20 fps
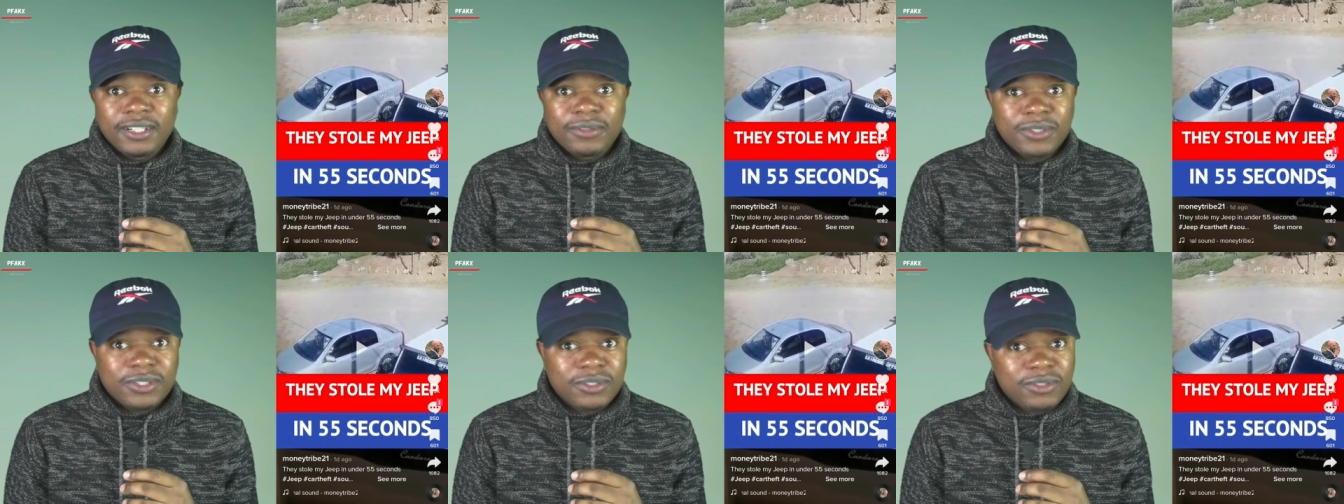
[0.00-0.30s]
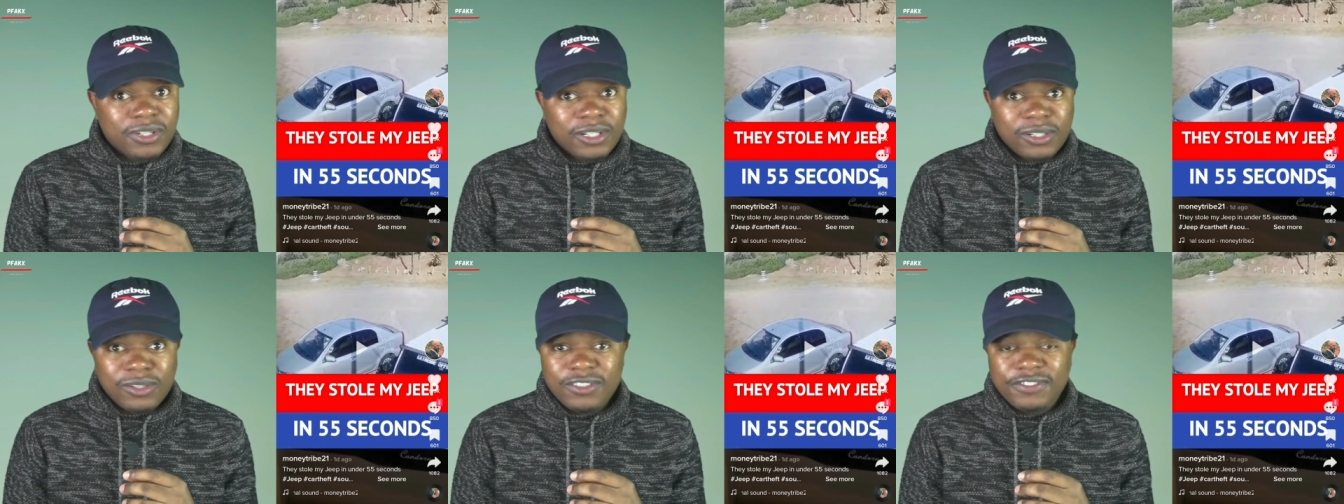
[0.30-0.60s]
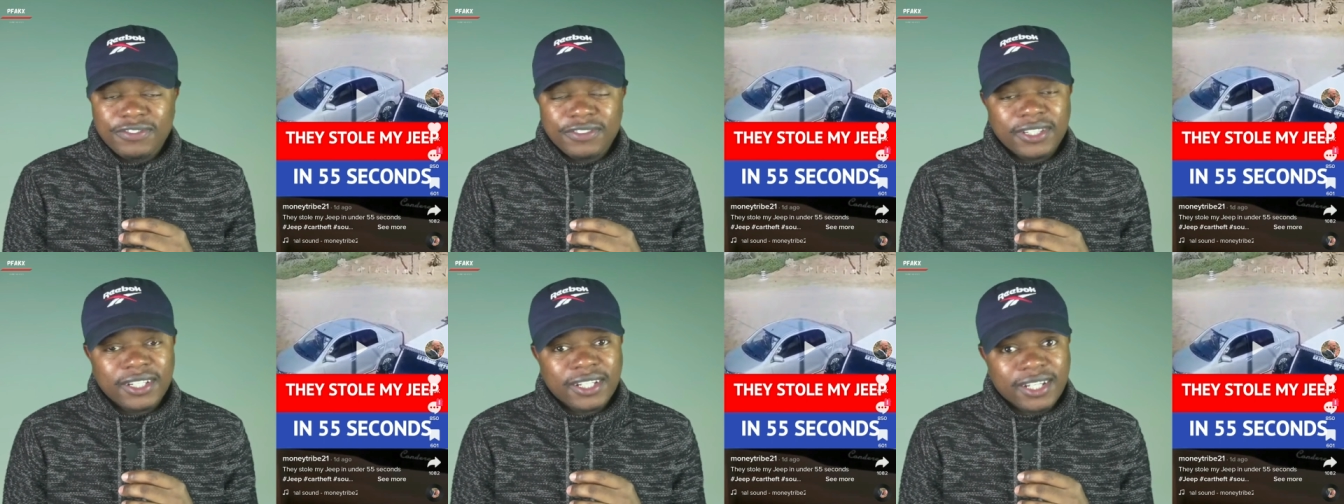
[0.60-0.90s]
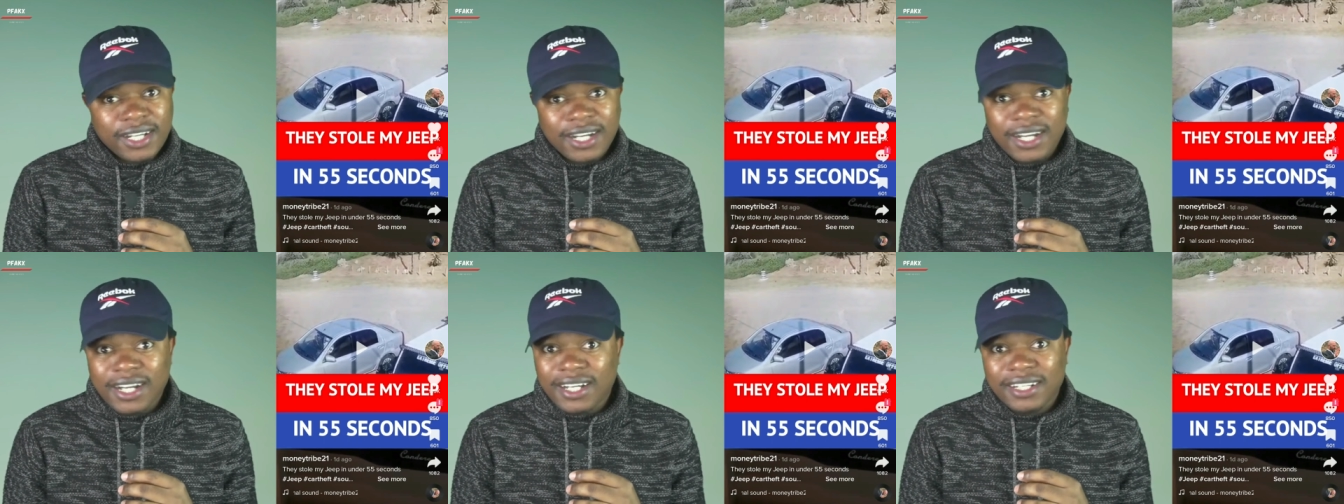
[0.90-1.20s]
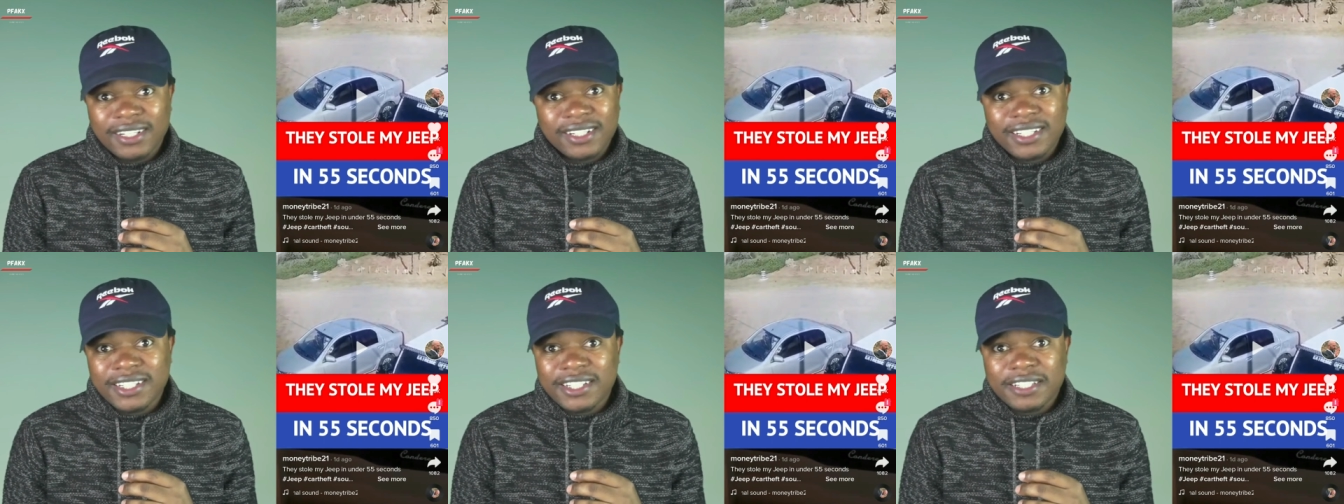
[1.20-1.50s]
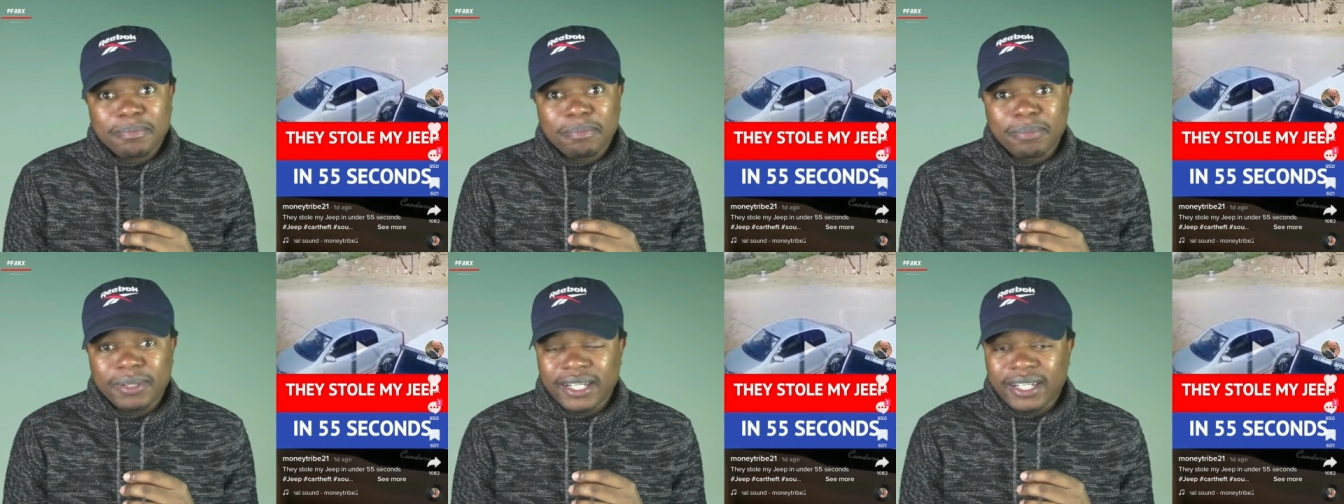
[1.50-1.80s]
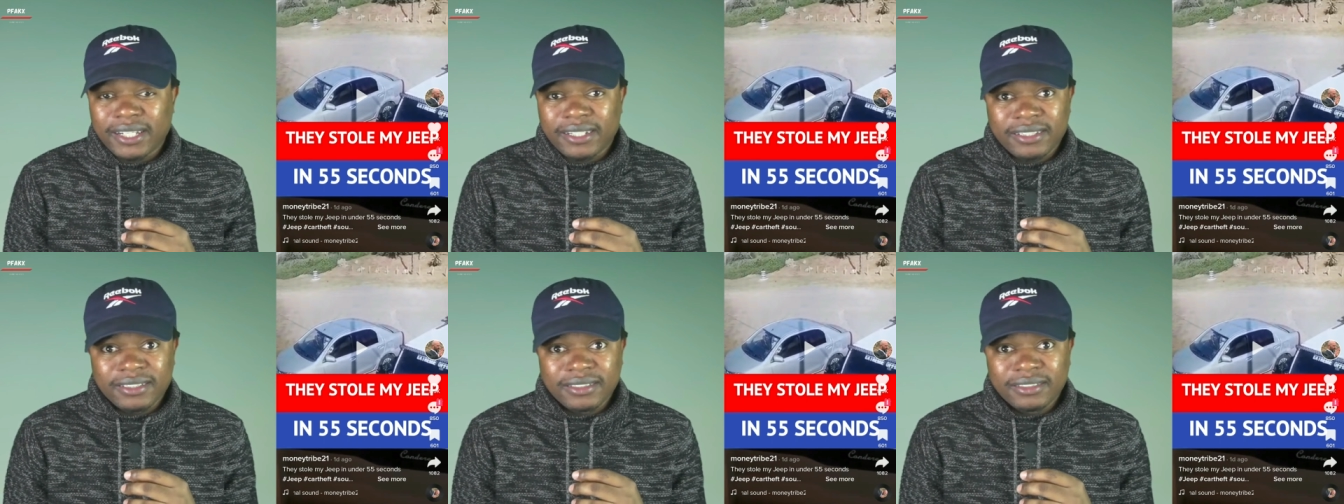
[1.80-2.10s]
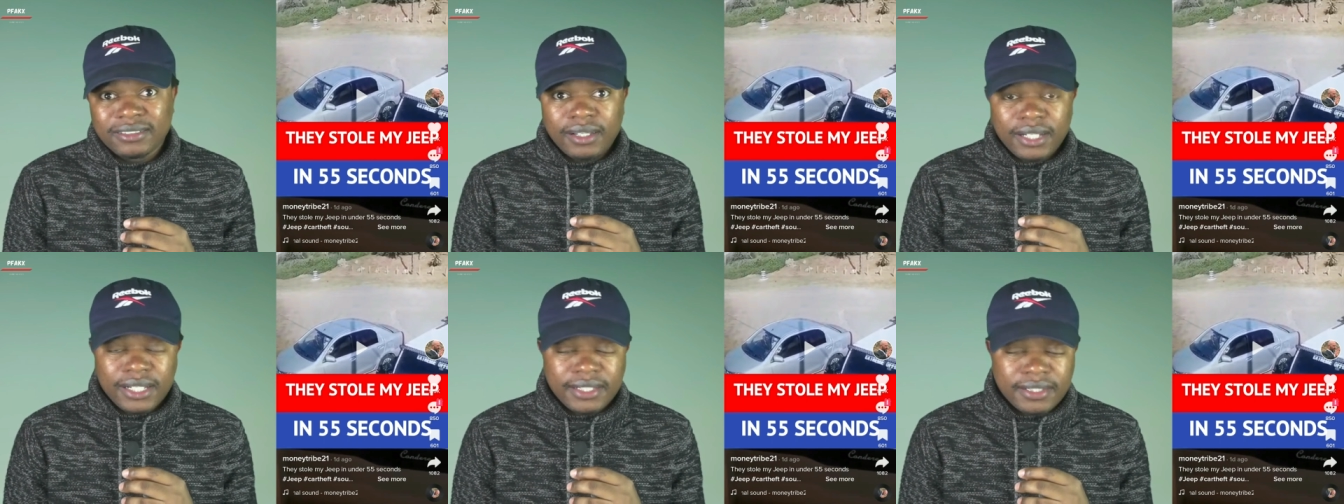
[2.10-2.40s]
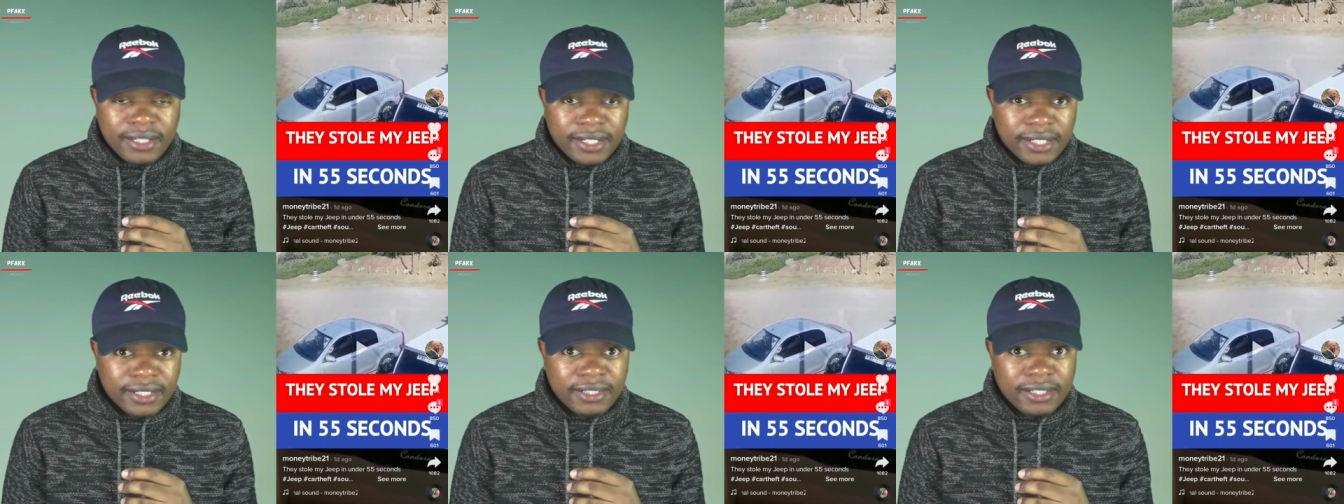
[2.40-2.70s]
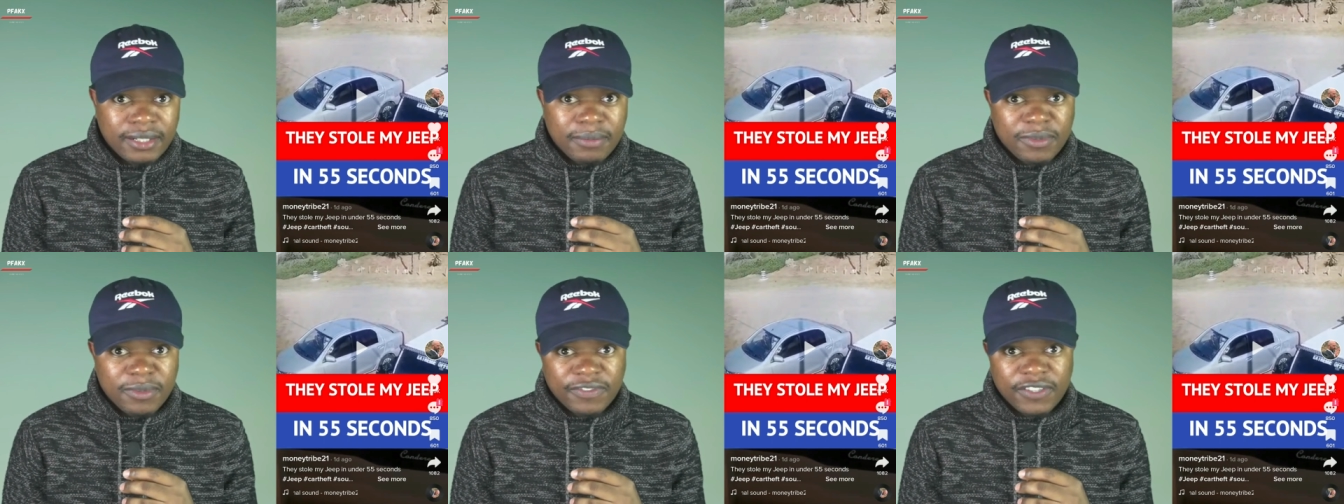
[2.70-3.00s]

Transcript: He was gonna look for the car under his bed. Let's check some